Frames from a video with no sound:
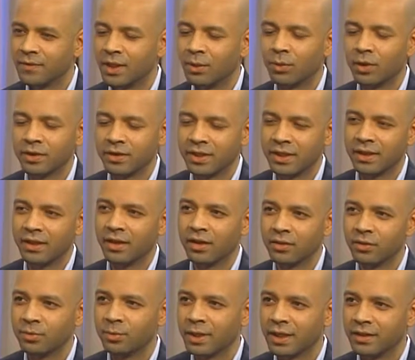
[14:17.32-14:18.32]
they want to get
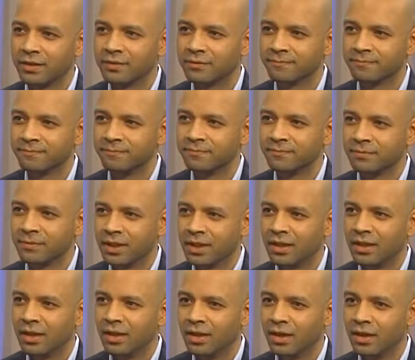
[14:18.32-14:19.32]
out of
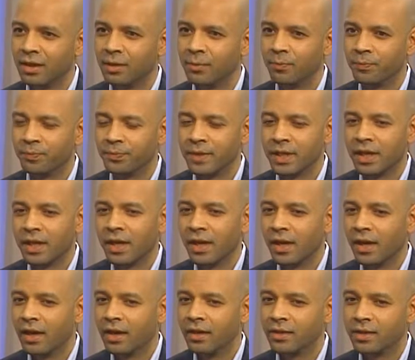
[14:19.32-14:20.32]
pain.
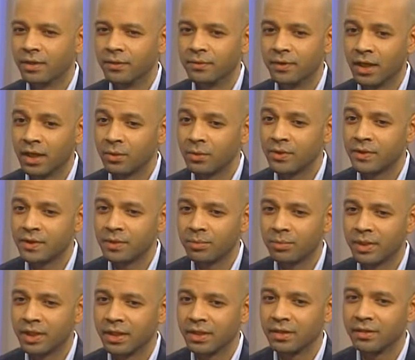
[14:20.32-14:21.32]
And if I was in
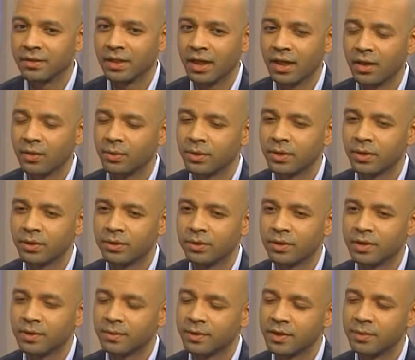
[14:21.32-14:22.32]
pain, I would go
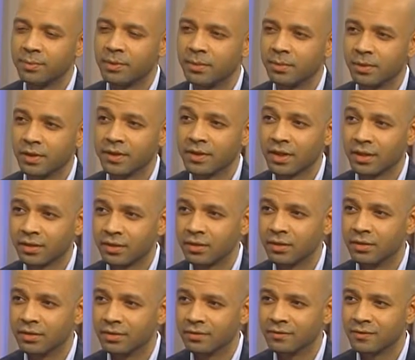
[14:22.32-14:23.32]
to as many people as I
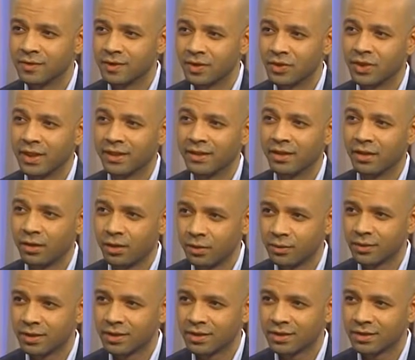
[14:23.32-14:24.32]
could to take care
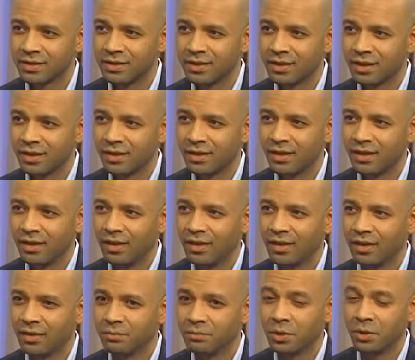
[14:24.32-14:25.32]
of it.
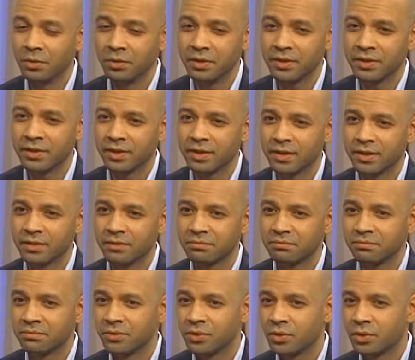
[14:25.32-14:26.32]
Holistic,
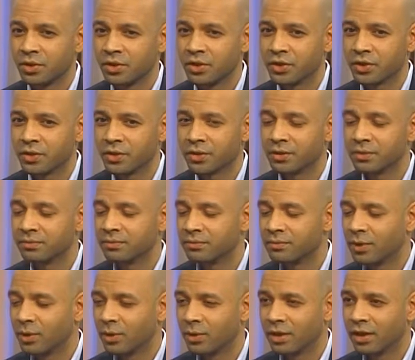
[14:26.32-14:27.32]
traditional,
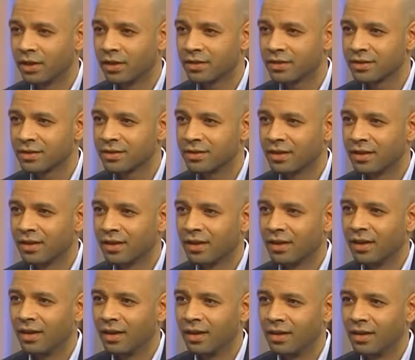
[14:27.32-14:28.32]
or
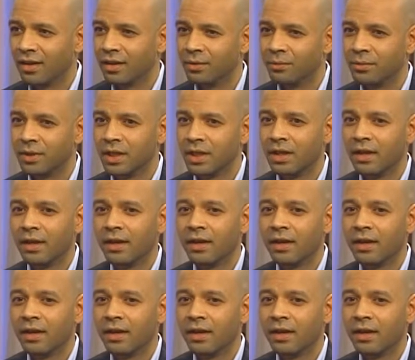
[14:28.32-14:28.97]
not.